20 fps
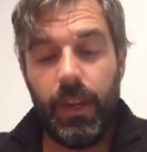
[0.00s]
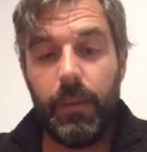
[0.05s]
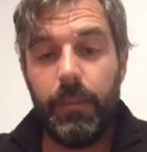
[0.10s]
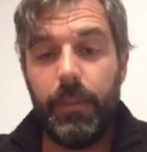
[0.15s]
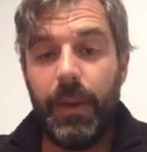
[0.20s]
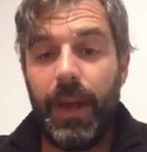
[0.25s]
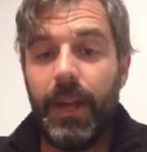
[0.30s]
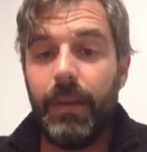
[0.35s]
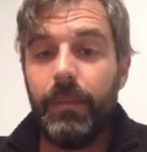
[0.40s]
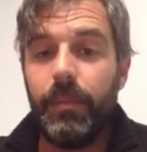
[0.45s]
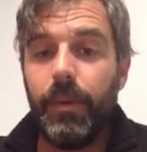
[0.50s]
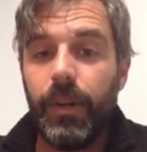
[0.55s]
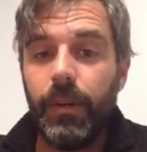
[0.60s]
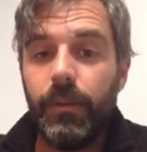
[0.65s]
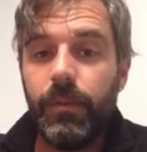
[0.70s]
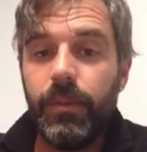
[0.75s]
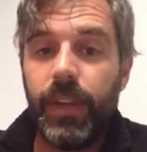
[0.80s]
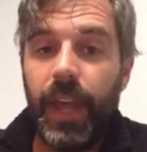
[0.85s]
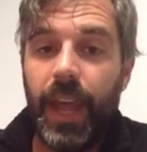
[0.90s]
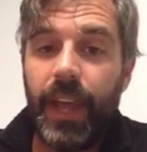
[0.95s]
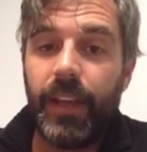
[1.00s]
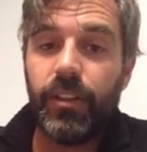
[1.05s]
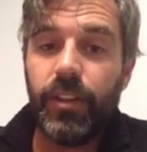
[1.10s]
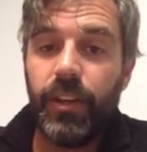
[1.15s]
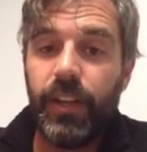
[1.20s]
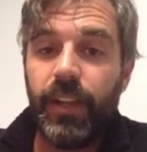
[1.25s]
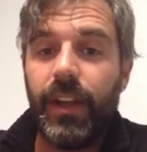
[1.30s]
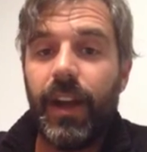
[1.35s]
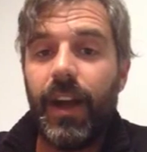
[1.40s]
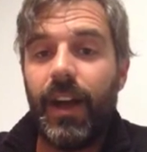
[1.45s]
a bag bike was
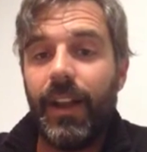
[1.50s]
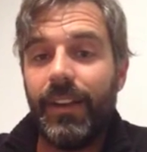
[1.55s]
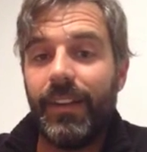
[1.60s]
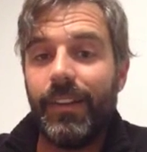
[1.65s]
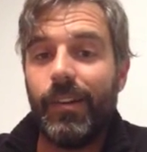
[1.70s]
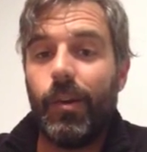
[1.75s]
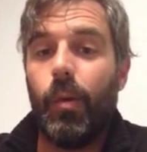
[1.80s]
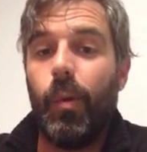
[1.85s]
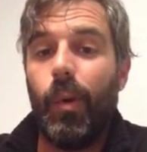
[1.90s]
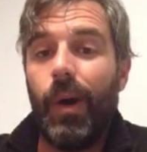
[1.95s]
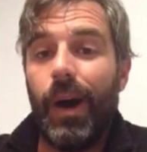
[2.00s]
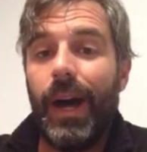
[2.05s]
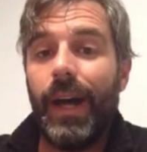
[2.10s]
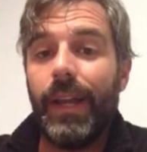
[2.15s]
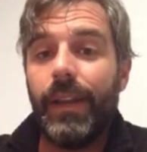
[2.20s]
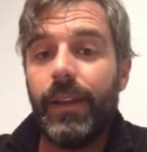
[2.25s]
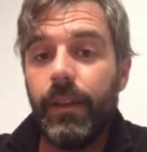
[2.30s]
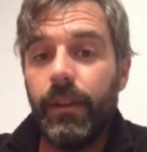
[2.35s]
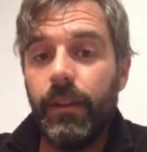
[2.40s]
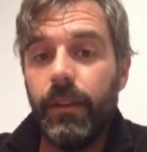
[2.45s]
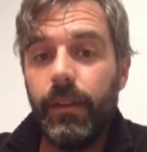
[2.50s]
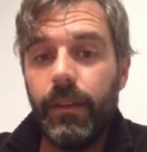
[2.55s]
actually called a quad